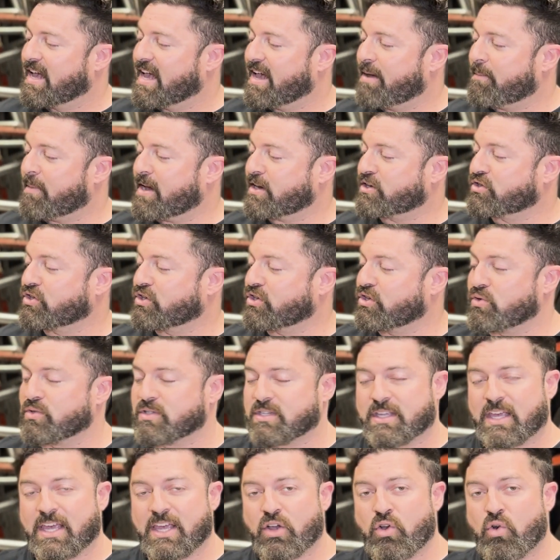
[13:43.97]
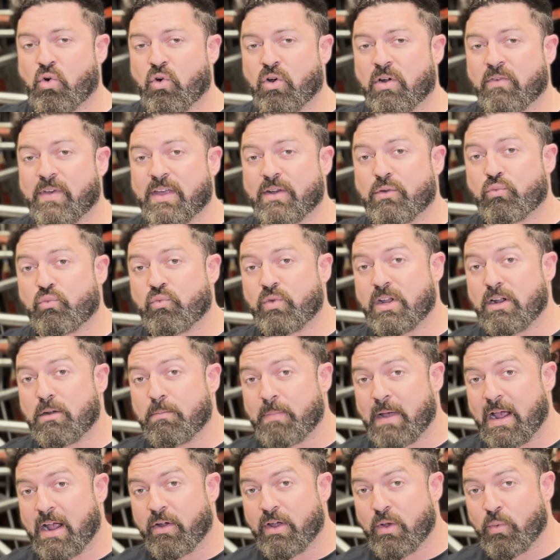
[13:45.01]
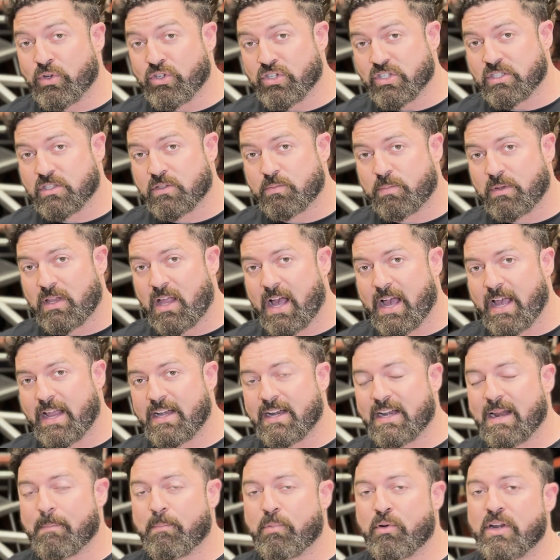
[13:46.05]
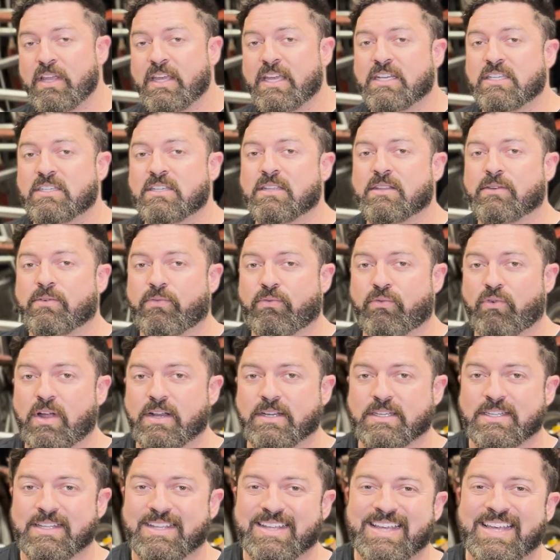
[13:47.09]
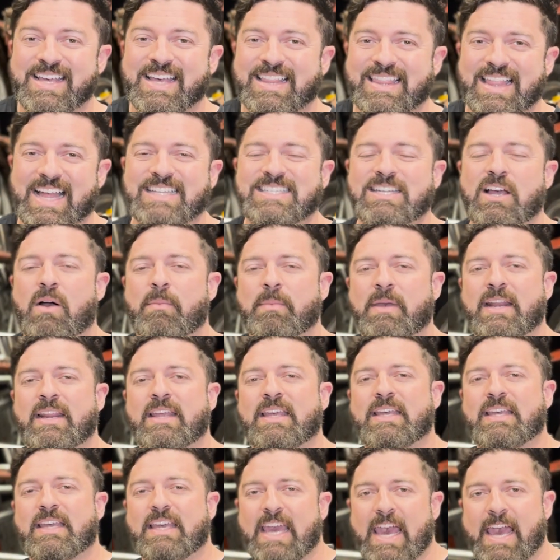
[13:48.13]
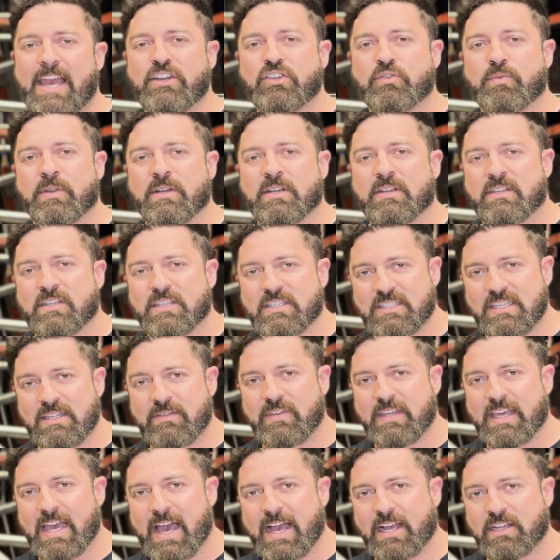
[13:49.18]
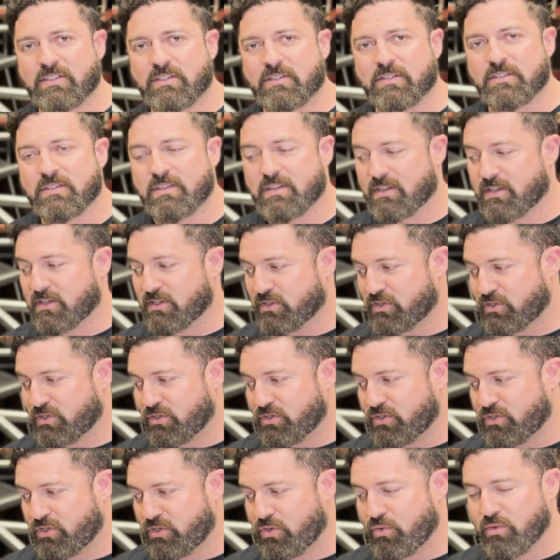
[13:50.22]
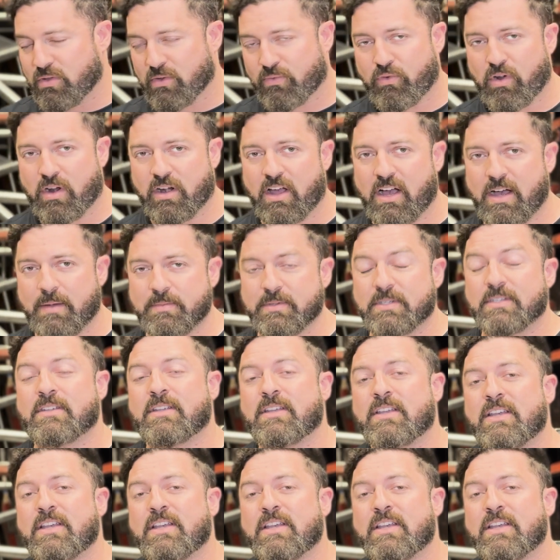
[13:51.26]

I'm actually using a Corvette rear bearing, which is splined, and I'm putting it to the front. That's how I'm getting engagement to the CV axles to the front hubs.